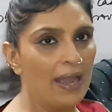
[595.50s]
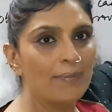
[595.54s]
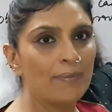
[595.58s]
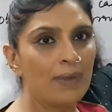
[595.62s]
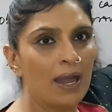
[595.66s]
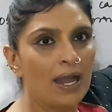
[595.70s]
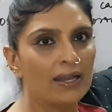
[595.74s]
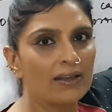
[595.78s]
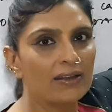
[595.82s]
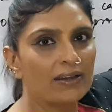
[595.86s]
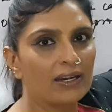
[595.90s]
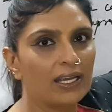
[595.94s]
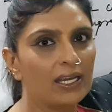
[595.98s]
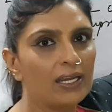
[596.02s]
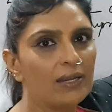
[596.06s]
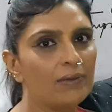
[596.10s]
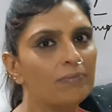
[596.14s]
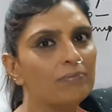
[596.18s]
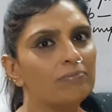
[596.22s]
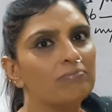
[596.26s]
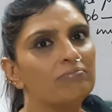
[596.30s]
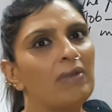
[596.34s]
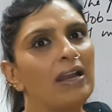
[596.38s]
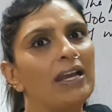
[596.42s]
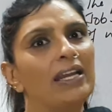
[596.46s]
am hungry,
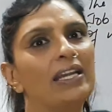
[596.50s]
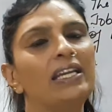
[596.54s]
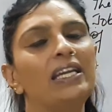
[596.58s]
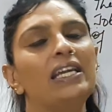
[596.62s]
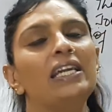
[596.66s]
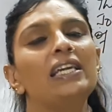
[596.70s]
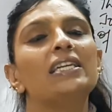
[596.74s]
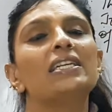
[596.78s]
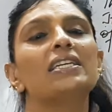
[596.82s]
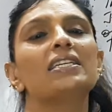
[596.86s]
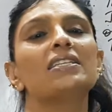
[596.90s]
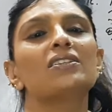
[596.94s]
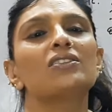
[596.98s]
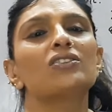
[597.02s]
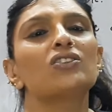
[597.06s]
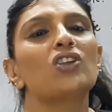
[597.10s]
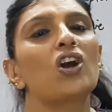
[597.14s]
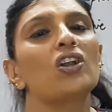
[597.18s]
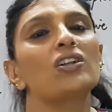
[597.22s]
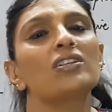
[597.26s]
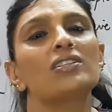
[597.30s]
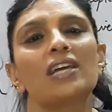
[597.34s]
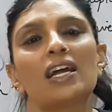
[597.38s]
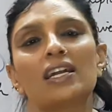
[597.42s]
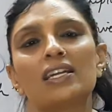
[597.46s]
my need is
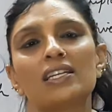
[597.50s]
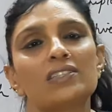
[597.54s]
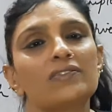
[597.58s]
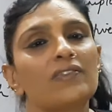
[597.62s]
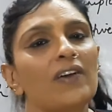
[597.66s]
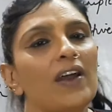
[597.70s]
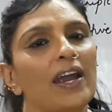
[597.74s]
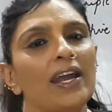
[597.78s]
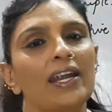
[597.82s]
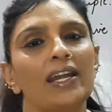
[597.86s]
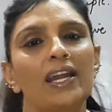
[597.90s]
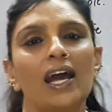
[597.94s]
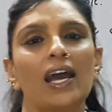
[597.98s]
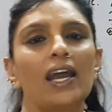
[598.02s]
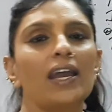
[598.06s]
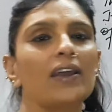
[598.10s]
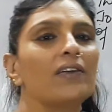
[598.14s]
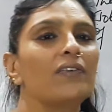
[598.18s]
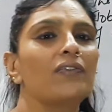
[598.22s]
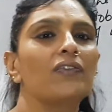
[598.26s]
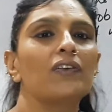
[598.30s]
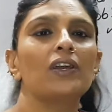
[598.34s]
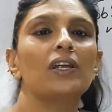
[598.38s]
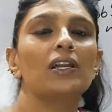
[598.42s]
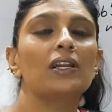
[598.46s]
not satisfied. I
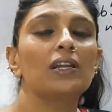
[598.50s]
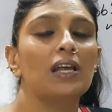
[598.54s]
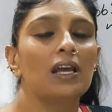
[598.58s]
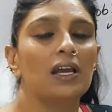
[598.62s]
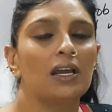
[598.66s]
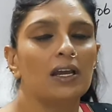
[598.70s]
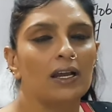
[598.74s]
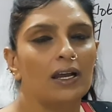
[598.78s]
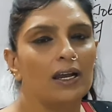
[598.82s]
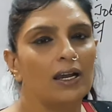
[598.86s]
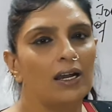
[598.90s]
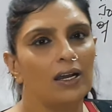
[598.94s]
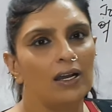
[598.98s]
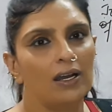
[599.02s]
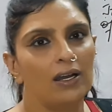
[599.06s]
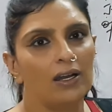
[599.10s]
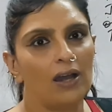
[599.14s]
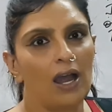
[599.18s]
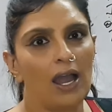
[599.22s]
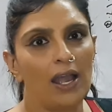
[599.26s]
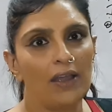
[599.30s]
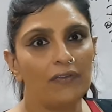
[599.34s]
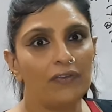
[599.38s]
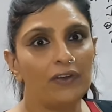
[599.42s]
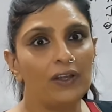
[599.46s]

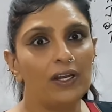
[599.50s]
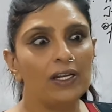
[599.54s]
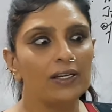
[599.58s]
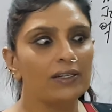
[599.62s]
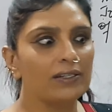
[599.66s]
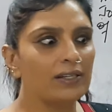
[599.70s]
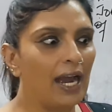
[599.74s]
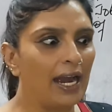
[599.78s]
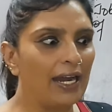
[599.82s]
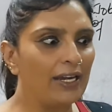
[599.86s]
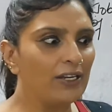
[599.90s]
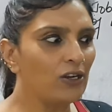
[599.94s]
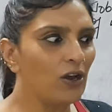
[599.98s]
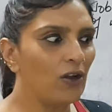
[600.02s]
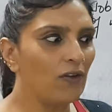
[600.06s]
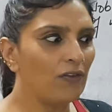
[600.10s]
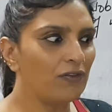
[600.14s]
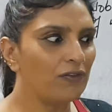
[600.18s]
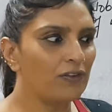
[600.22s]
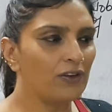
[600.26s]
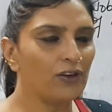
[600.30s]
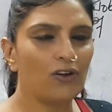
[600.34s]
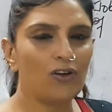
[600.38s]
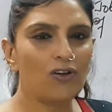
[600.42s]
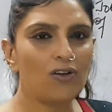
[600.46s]
feel kind of,
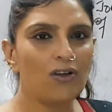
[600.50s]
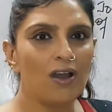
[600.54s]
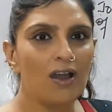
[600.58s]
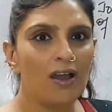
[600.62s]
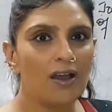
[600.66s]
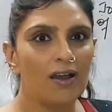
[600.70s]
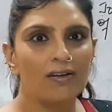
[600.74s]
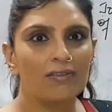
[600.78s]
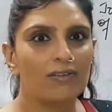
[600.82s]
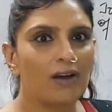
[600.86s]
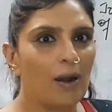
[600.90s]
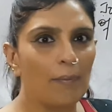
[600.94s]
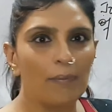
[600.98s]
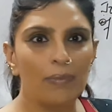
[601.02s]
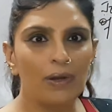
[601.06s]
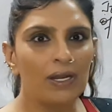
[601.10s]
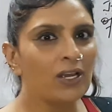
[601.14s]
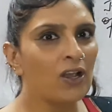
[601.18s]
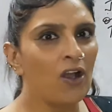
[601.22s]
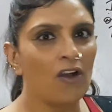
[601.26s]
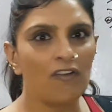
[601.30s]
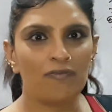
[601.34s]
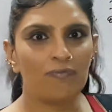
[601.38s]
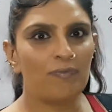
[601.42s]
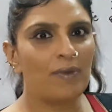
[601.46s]

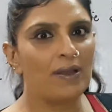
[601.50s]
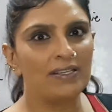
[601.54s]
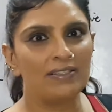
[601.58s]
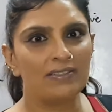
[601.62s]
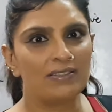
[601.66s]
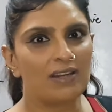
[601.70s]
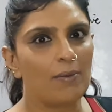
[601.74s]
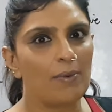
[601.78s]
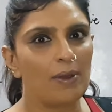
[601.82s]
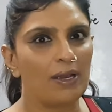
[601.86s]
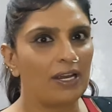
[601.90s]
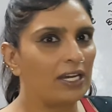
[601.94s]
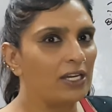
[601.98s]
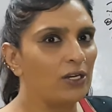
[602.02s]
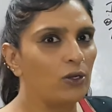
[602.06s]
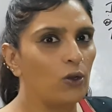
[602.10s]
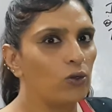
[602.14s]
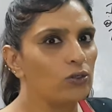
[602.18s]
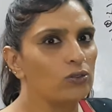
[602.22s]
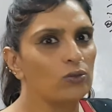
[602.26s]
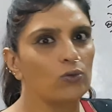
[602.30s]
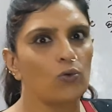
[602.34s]
rumbling of my stomach. It goes